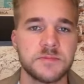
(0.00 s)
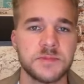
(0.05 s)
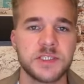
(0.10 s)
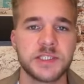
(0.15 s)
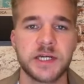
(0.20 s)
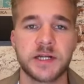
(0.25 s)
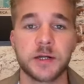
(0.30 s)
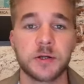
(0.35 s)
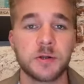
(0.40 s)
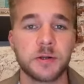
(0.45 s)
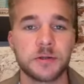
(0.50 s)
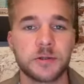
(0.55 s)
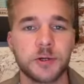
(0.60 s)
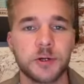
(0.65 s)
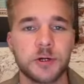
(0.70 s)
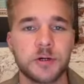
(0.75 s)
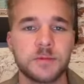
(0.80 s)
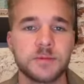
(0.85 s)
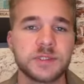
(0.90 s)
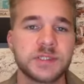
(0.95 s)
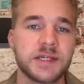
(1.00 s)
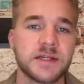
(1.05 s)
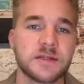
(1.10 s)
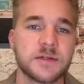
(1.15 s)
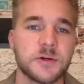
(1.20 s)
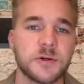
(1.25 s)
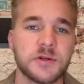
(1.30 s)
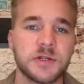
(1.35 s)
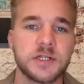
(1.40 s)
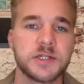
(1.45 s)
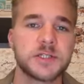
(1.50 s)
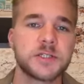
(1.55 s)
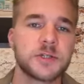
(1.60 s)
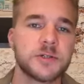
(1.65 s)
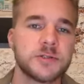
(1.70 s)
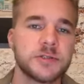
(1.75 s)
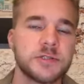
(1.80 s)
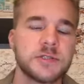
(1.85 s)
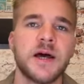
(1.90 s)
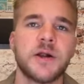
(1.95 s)
general terms and
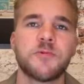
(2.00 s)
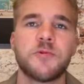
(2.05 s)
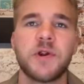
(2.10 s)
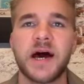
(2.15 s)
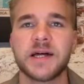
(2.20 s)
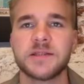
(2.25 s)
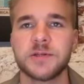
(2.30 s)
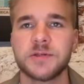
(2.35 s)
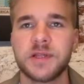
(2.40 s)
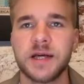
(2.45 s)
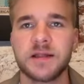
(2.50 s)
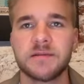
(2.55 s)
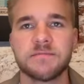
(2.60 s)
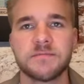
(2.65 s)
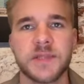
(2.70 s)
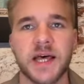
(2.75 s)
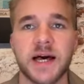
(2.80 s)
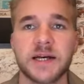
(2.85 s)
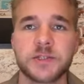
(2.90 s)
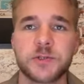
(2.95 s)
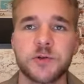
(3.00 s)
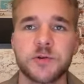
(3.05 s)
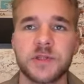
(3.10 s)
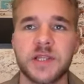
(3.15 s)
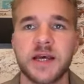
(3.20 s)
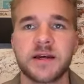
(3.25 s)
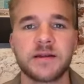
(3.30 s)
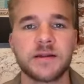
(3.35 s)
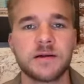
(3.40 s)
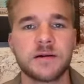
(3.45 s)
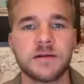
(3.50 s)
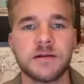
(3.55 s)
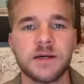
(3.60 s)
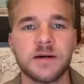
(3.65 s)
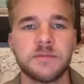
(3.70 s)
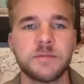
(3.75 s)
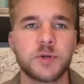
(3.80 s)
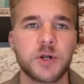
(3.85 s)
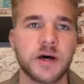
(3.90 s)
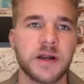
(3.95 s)
conditions, rather than the actual technical
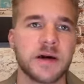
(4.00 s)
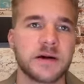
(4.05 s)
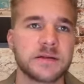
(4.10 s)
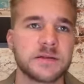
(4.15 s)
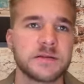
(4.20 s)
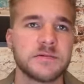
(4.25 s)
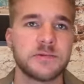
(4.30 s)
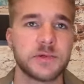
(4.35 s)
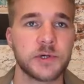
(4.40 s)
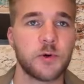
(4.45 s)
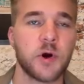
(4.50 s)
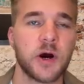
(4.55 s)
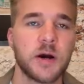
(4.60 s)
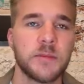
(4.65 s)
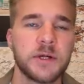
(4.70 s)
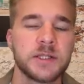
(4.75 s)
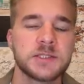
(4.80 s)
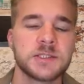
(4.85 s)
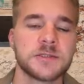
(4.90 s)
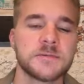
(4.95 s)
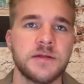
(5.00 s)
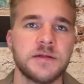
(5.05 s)
and product requirements.